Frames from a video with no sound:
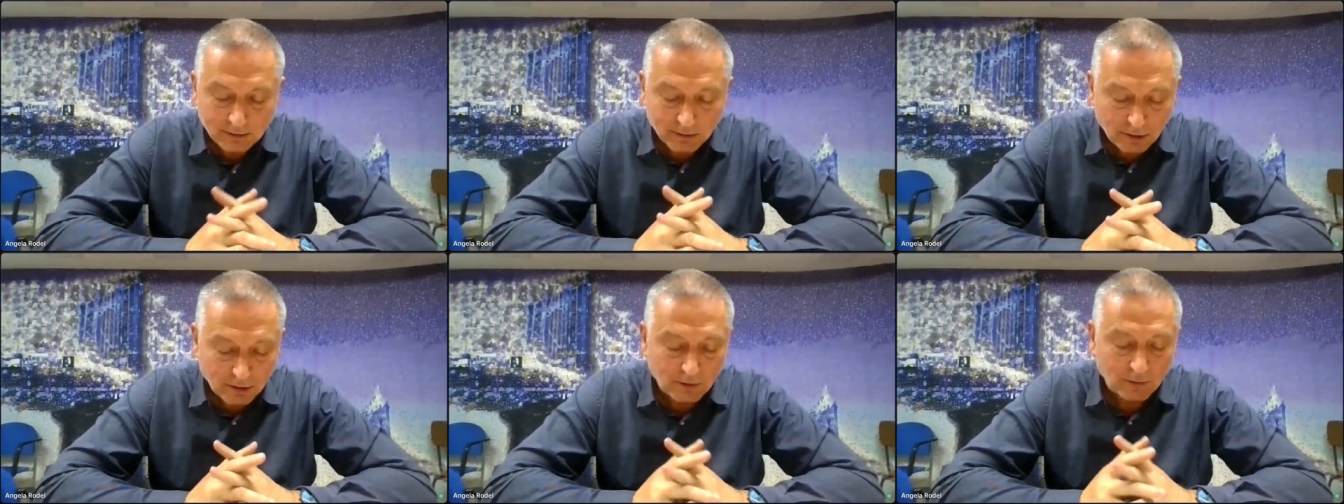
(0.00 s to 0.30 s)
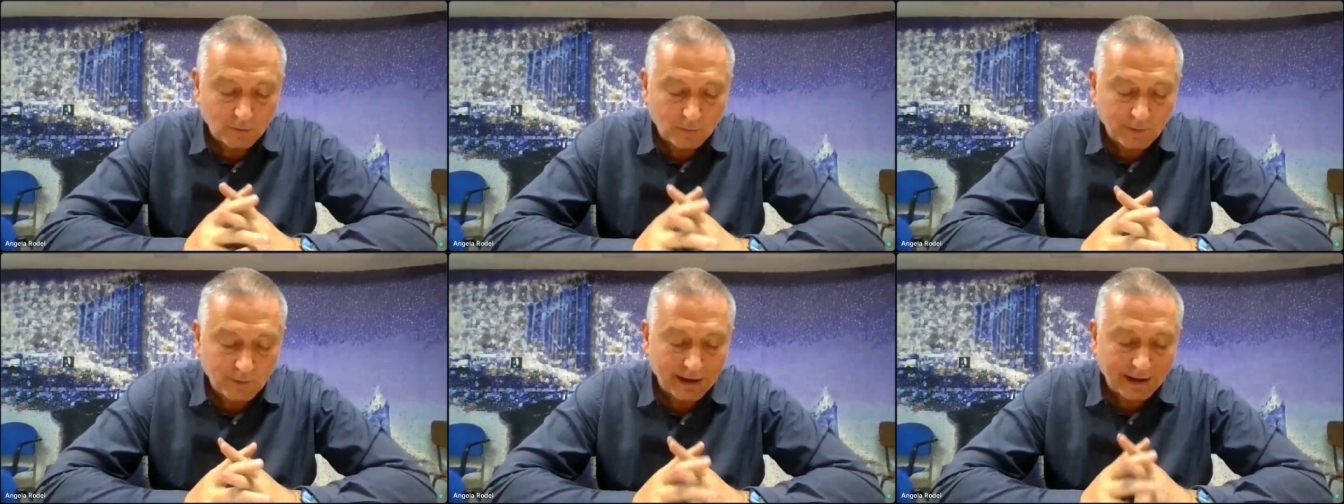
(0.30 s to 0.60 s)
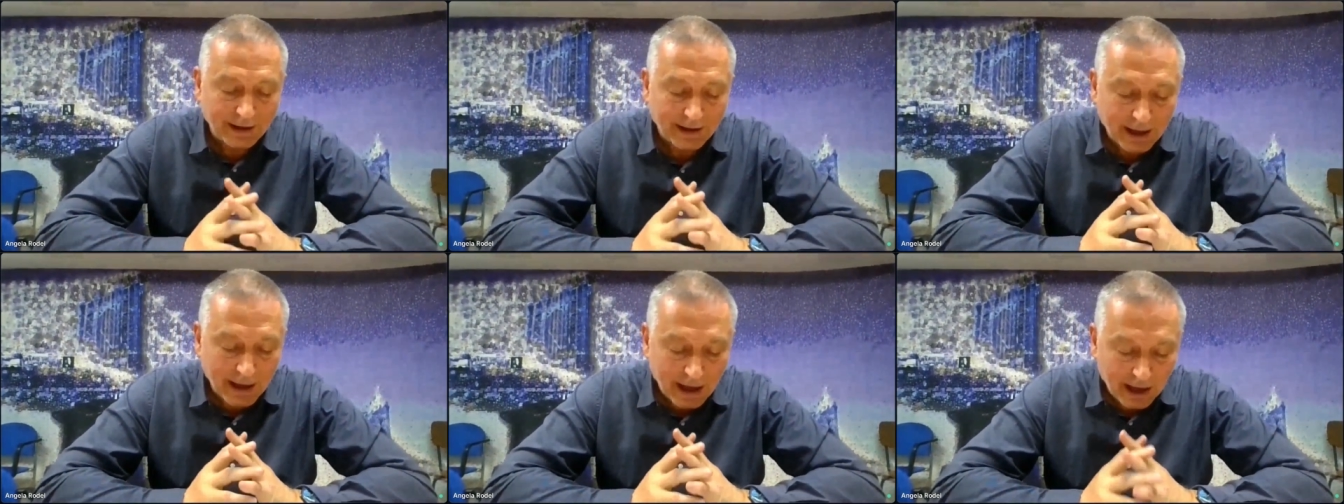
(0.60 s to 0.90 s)
no,
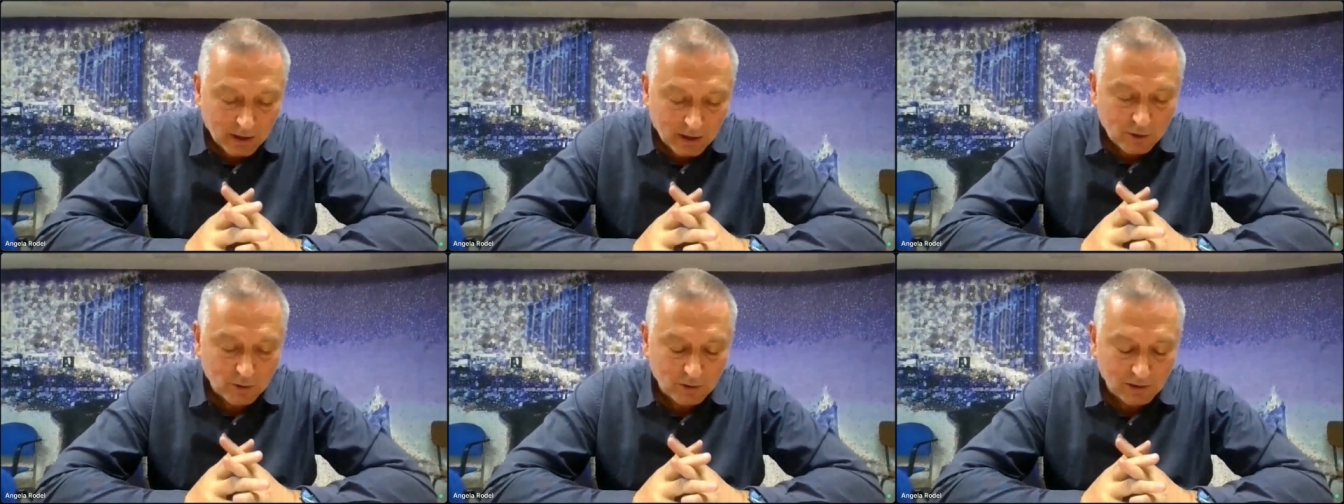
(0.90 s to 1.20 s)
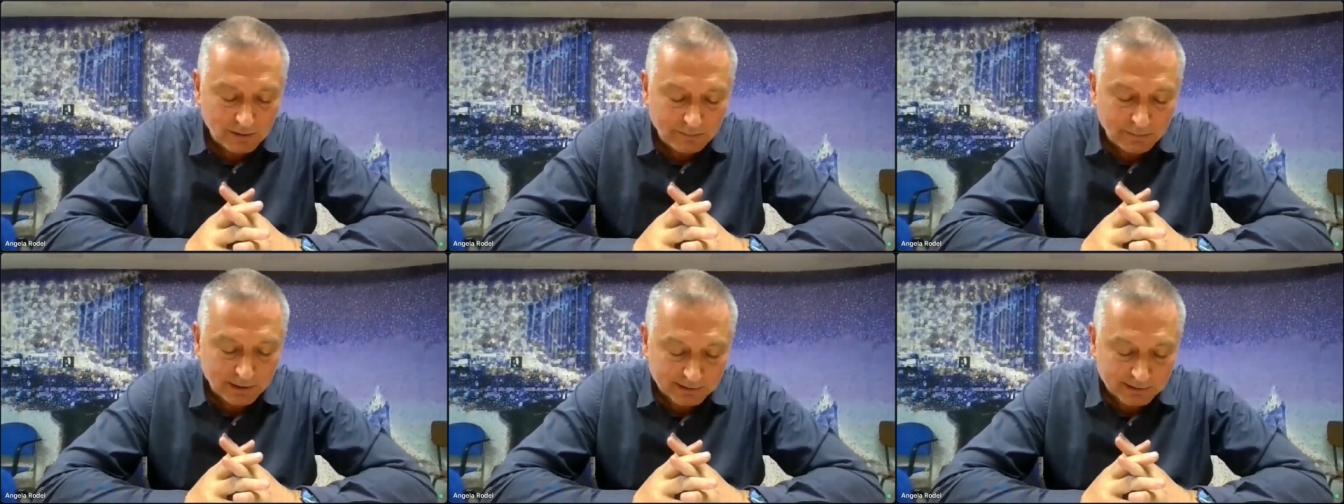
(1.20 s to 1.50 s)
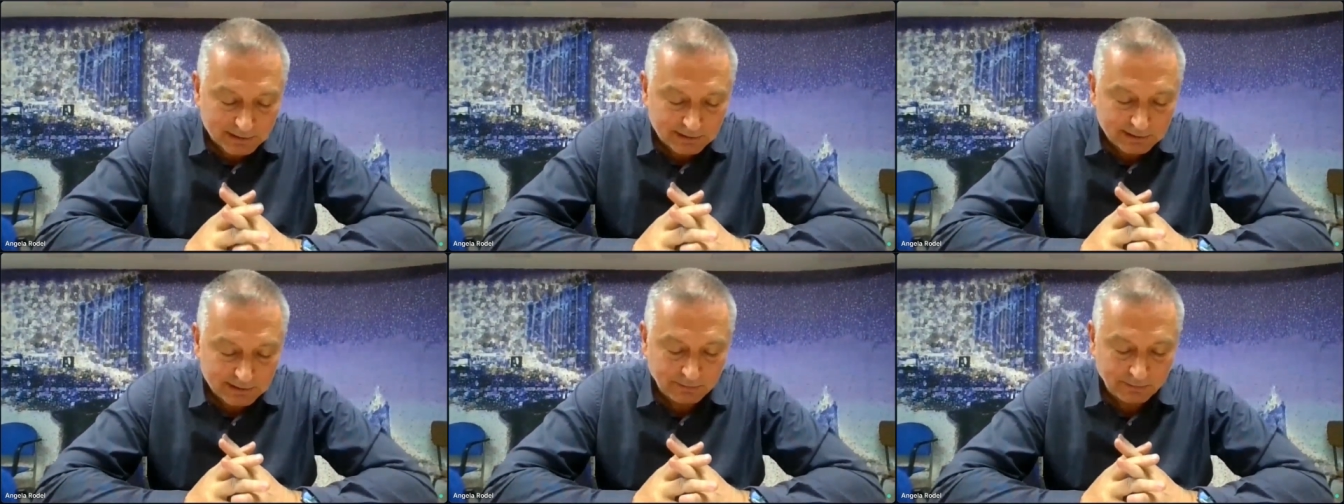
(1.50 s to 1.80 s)
we are actually
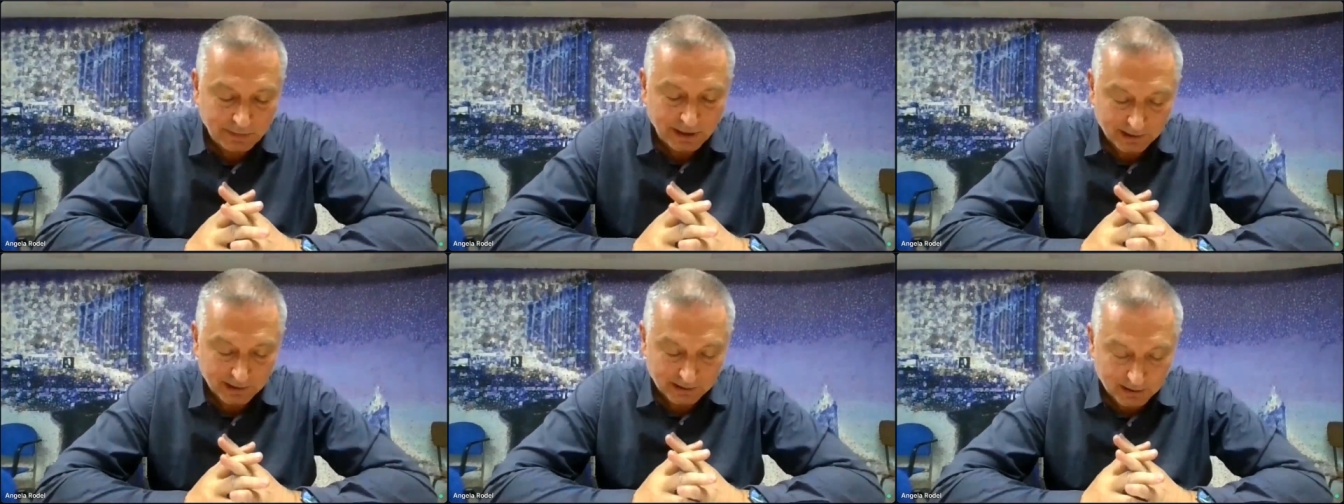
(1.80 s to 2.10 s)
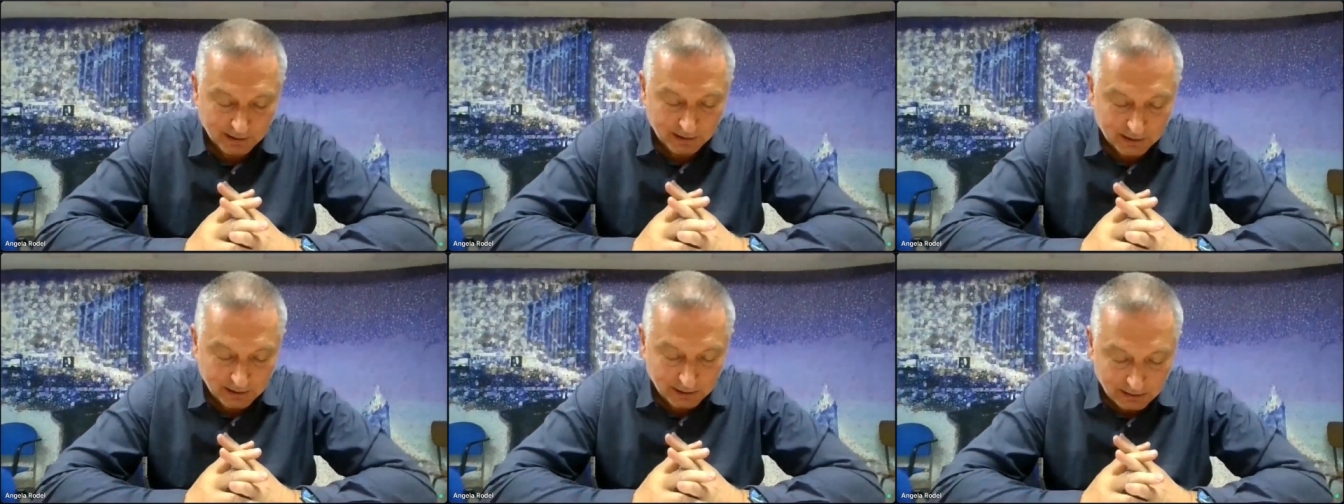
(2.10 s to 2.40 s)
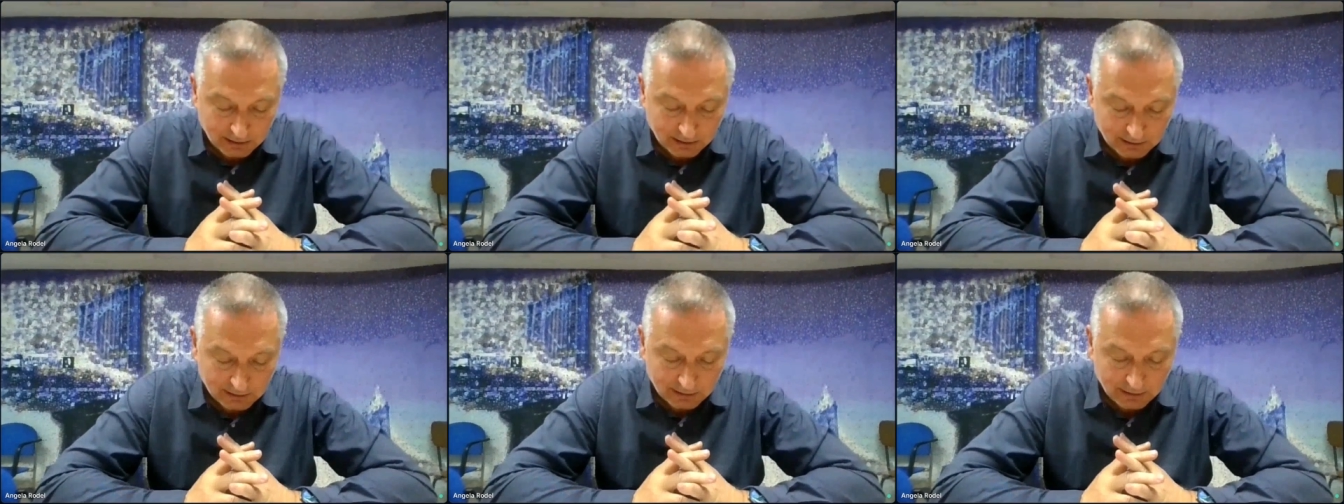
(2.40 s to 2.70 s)
participating
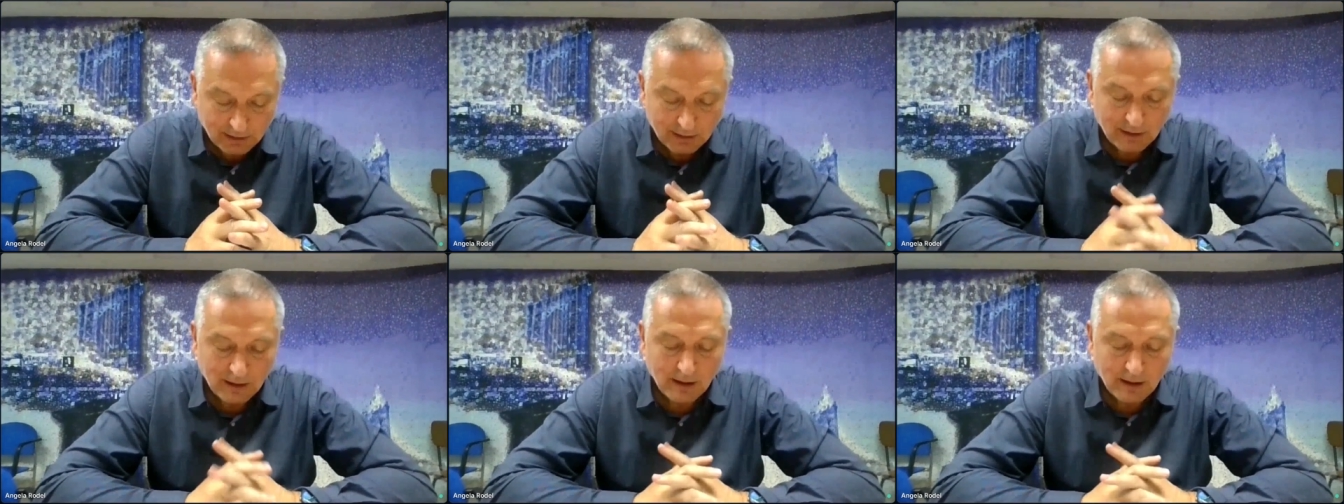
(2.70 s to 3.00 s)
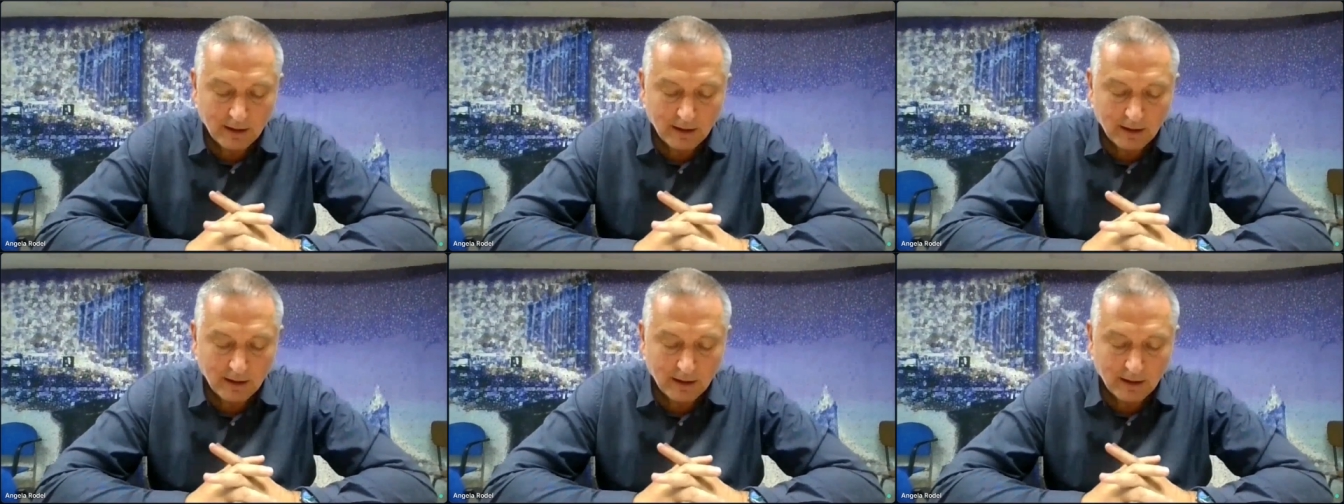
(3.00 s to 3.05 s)
in